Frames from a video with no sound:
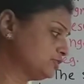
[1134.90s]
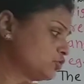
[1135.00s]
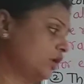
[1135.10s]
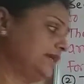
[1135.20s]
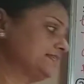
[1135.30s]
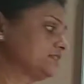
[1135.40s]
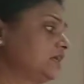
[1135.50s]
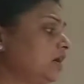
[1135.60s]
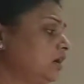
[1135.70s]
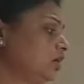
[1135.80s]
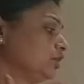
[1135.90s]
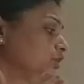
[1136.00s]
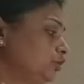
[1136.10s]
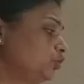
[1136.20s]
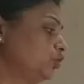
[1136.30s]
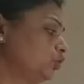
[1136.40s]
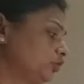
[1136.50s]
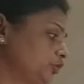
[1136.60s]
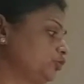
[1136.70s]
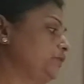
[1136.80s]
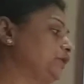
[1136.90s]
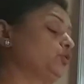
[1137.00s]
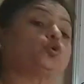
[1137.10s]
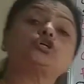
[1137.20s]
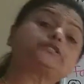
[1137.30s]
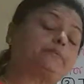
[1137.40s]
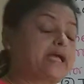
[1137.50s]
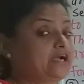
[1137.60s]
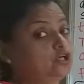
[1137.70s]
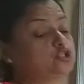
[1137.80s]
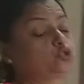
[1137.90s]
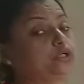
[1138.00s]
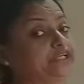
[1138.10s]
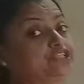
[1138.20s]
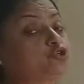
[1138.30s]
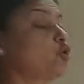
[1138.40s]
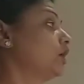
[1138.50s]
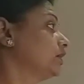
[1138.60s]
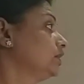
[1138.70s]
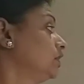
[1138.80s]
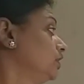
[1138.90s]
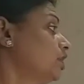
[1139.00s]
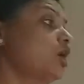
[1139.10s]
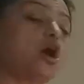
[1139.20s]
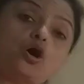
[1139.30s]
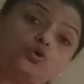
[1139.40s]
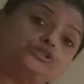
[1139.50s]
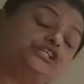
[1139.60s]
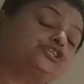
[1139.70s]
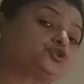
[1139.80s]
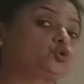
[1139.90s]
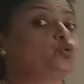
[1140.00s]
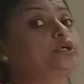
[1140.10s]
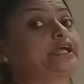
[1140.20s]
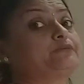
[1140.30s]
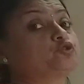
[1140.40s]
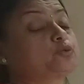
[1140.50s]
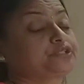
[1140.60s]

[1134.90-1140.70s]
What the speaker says: is called as the cubic close pack also it is called. Now how these two types of